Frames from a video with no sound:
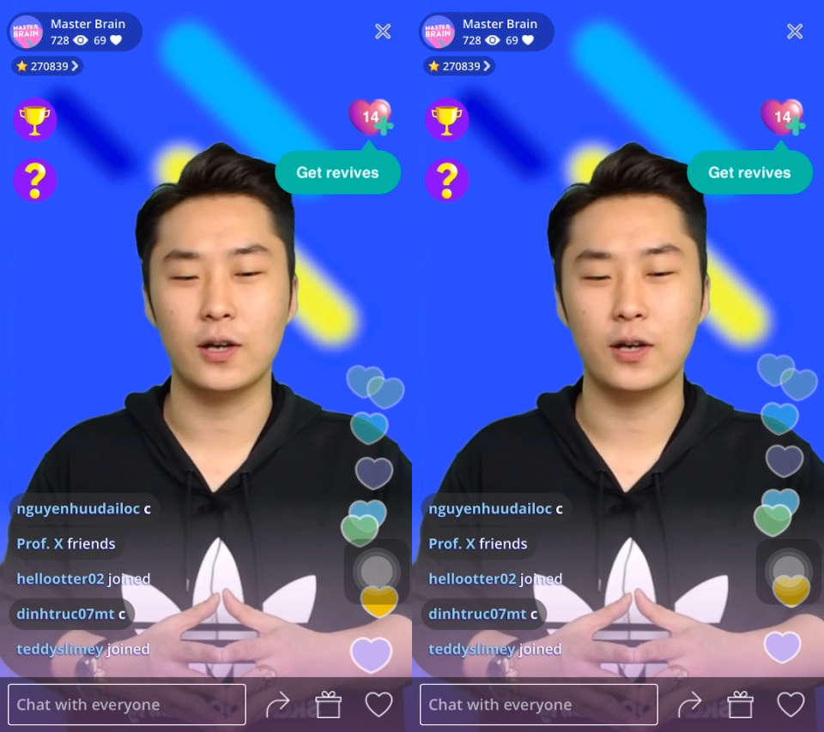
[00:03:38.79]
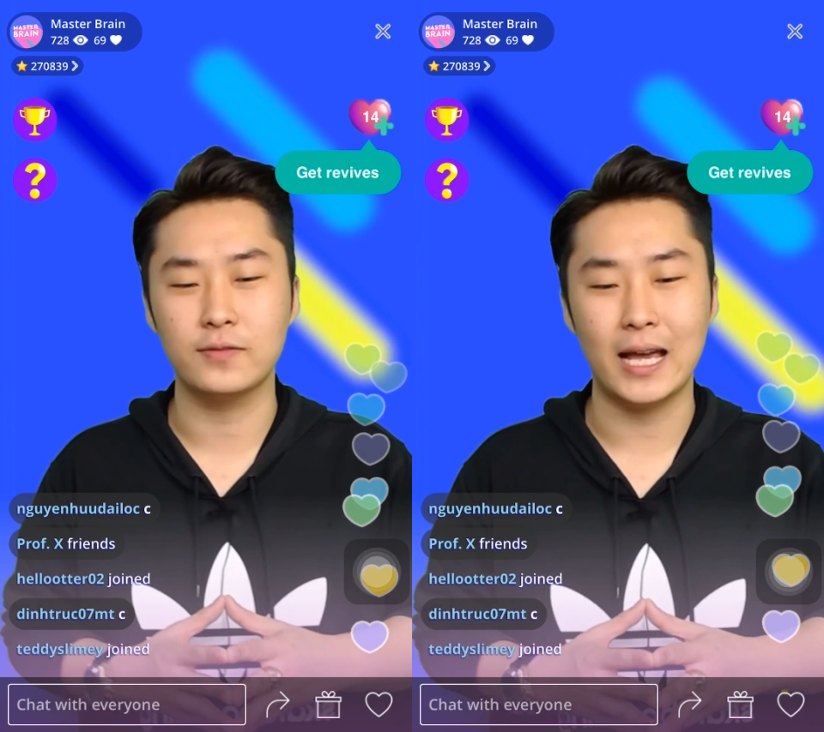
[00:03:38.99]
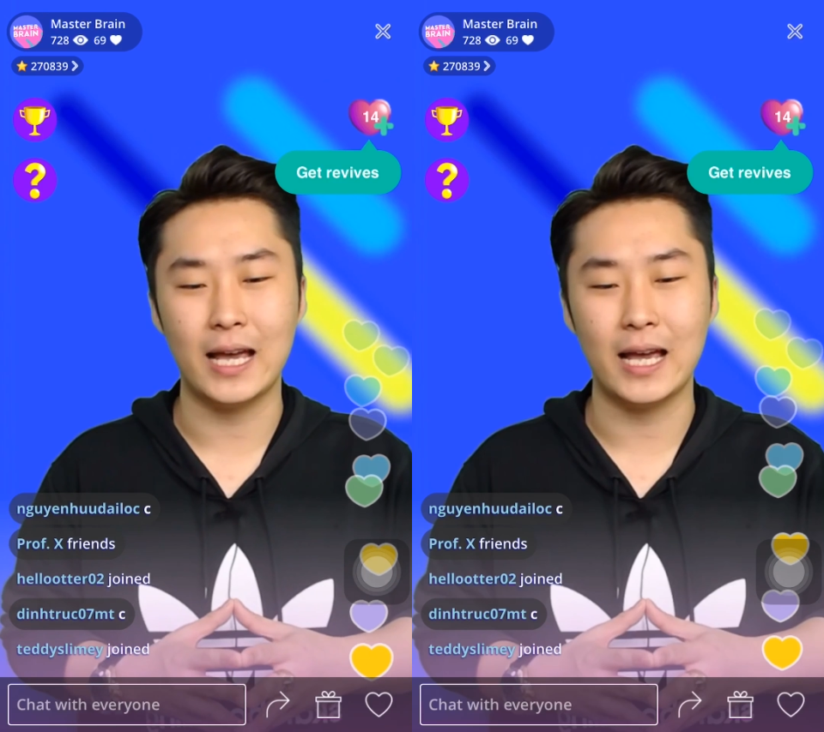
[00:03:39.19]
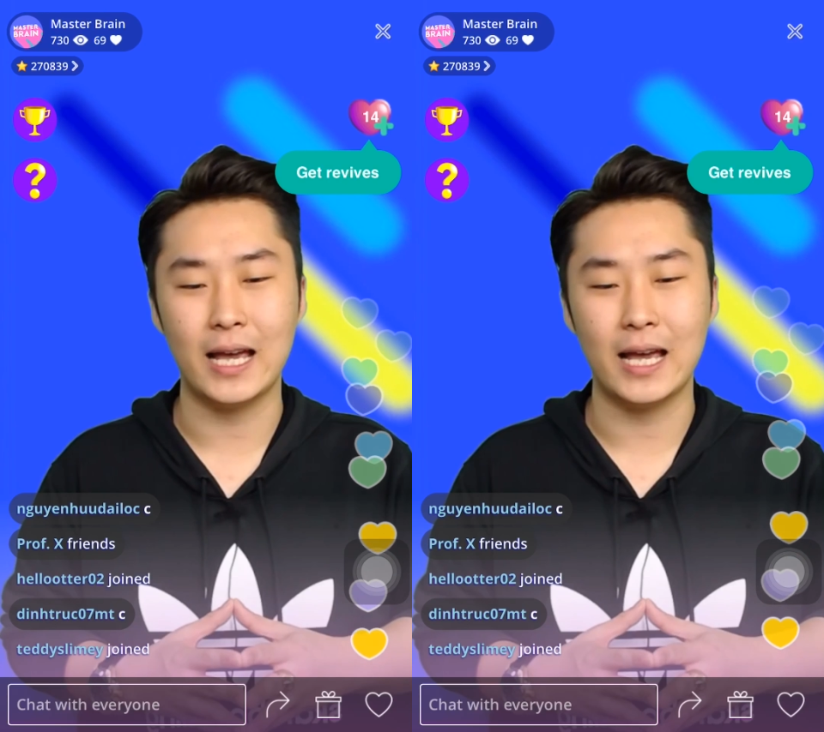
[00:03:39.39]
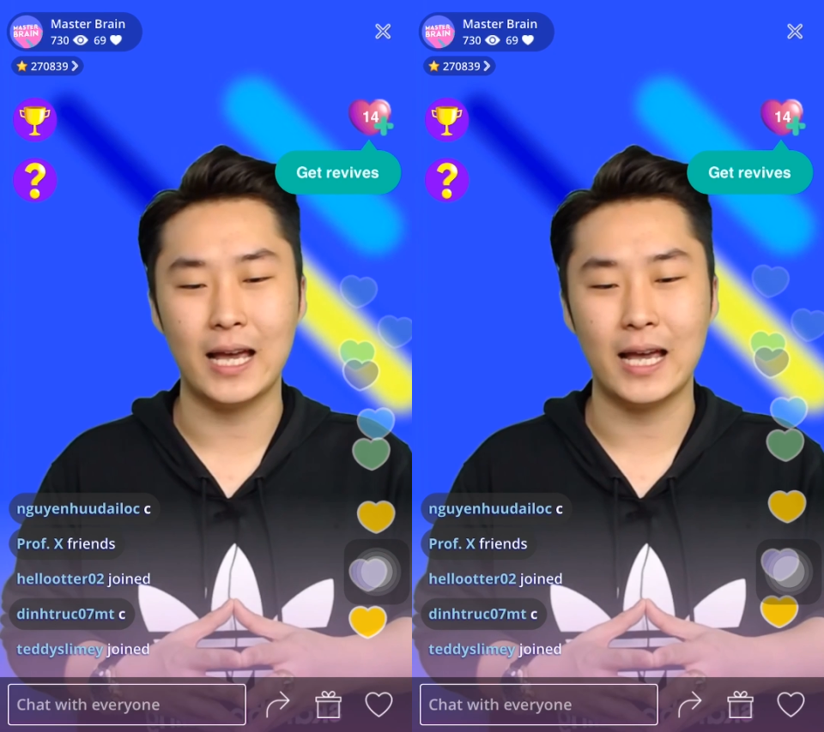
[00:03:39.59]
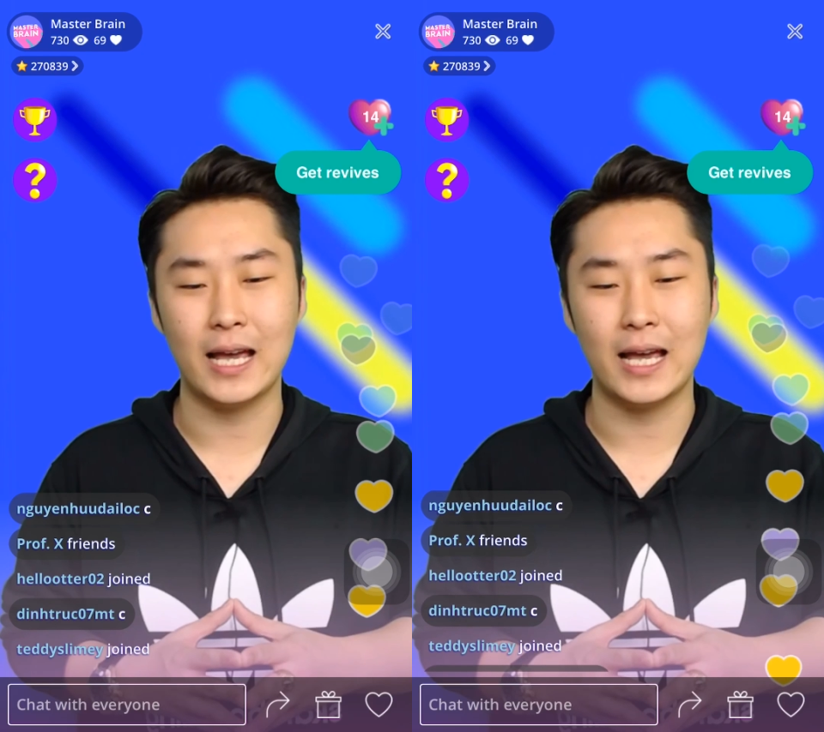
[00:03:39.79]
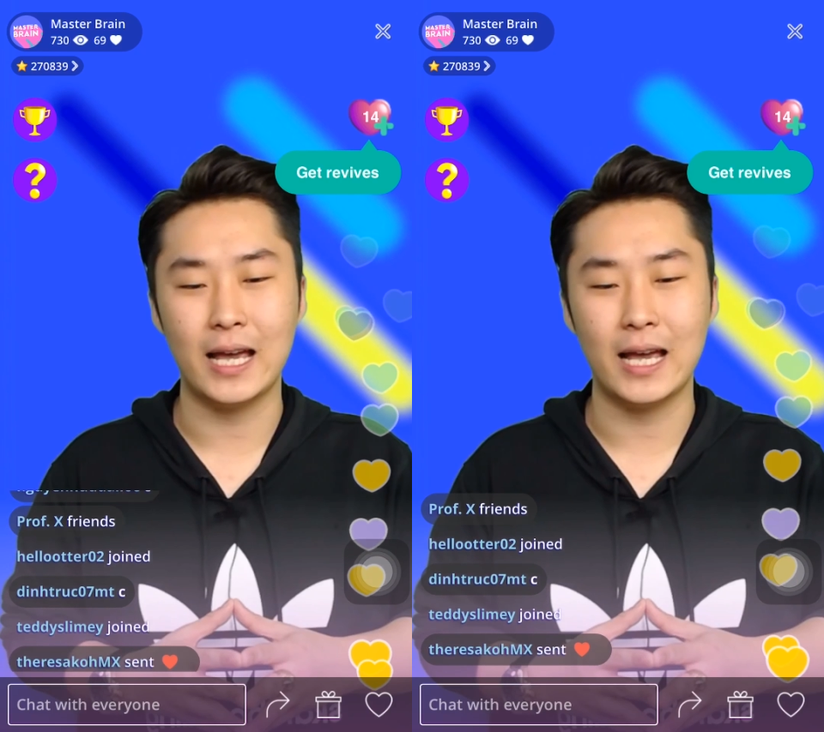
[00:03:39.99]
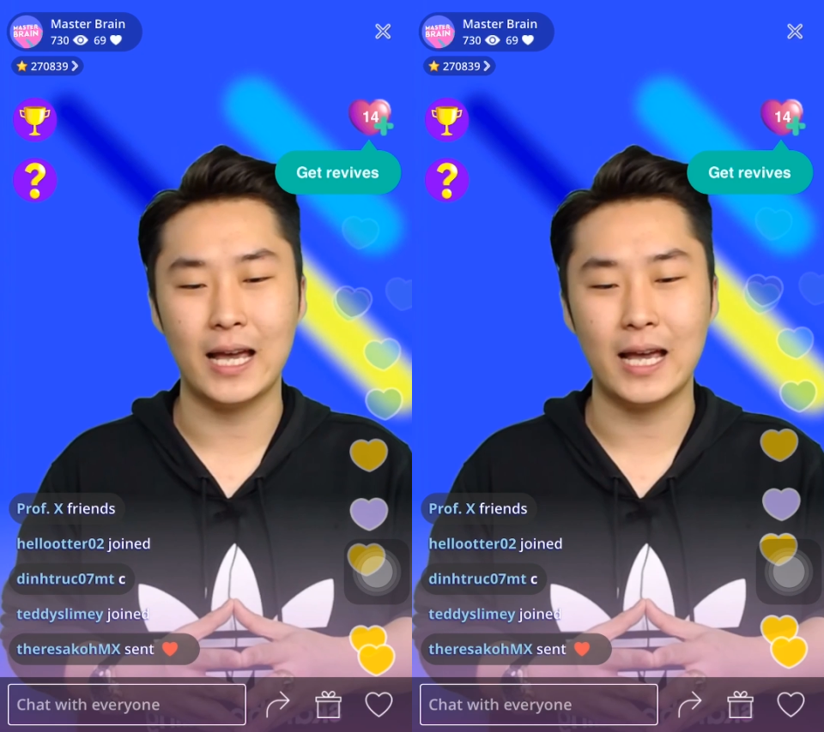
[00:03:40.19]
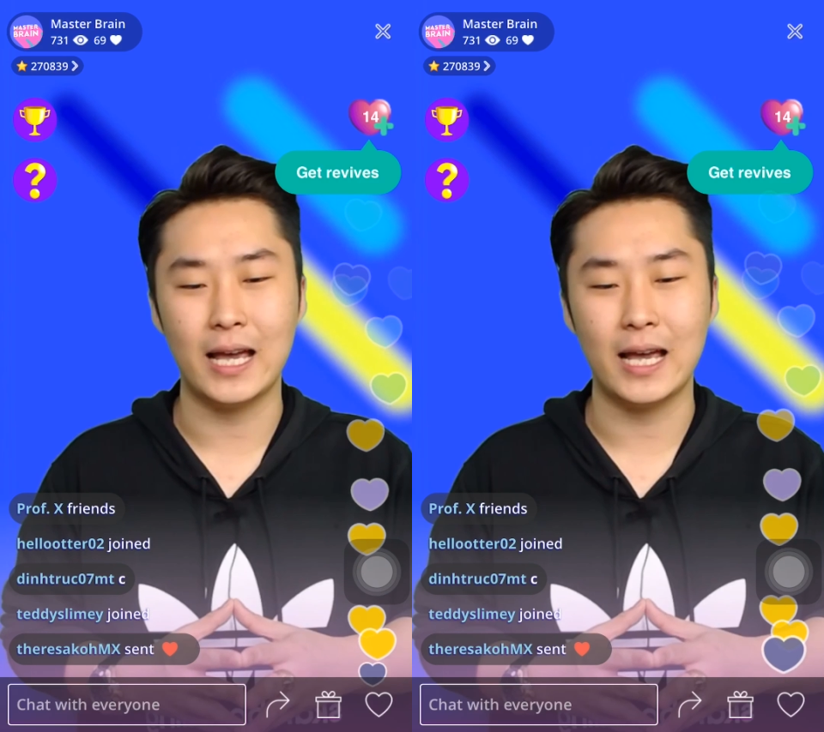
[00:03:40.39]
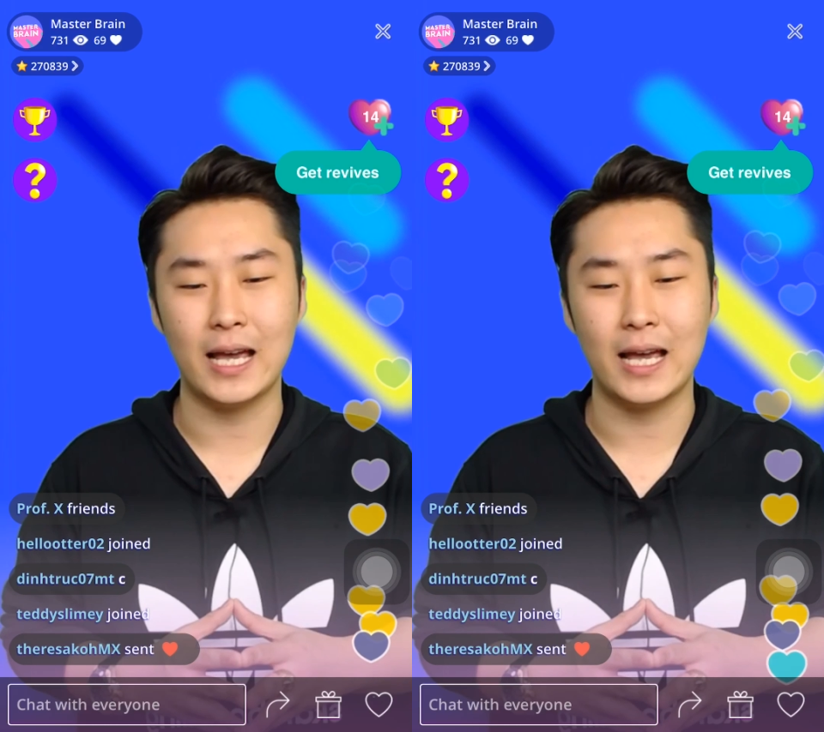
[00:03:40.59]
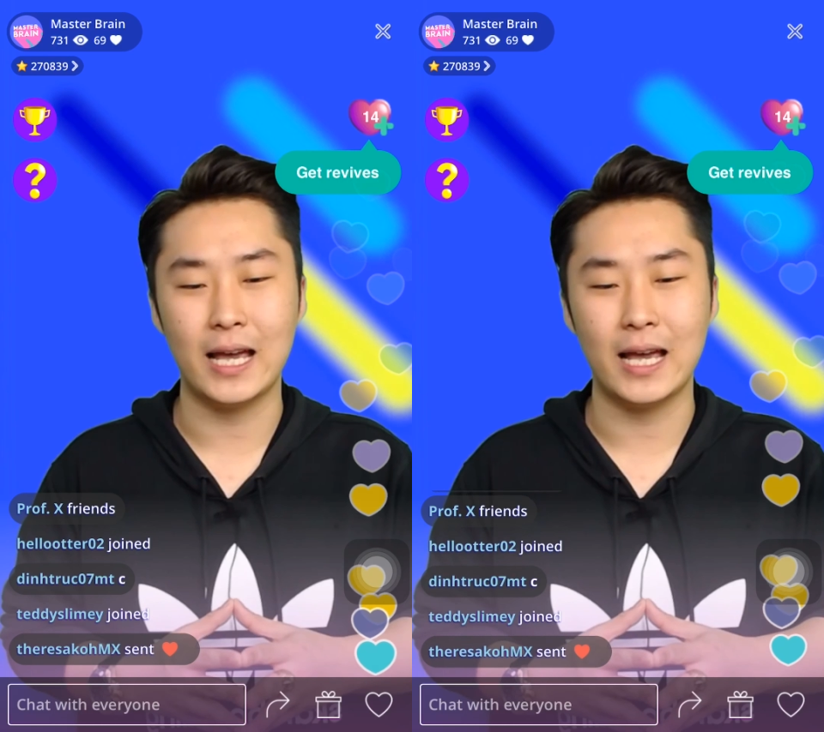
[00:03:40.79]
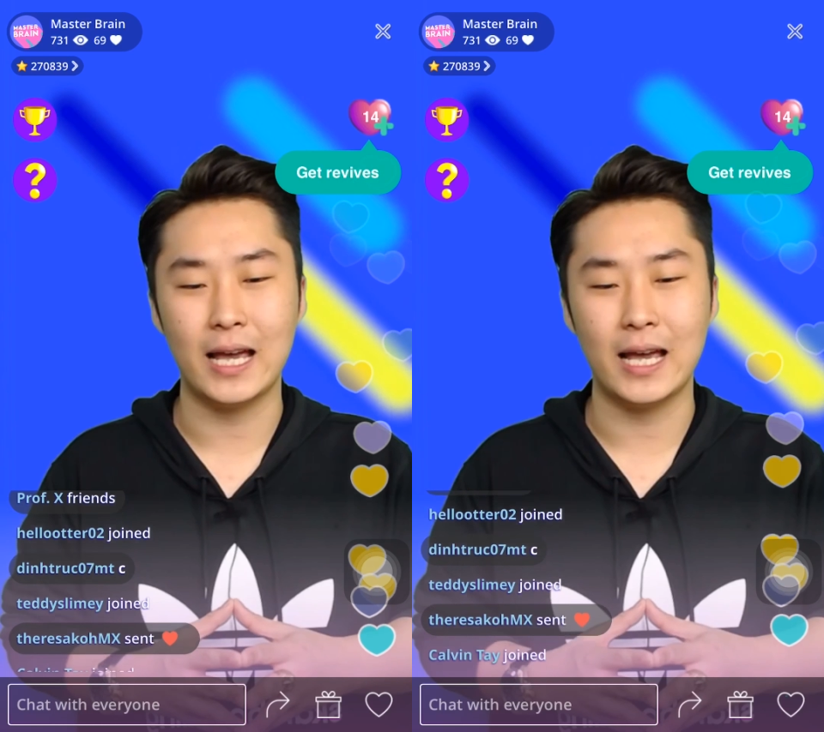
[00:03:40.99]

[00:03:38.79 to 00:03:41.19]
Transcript: Now, Nguyen Hai Dialogue says C in the comments,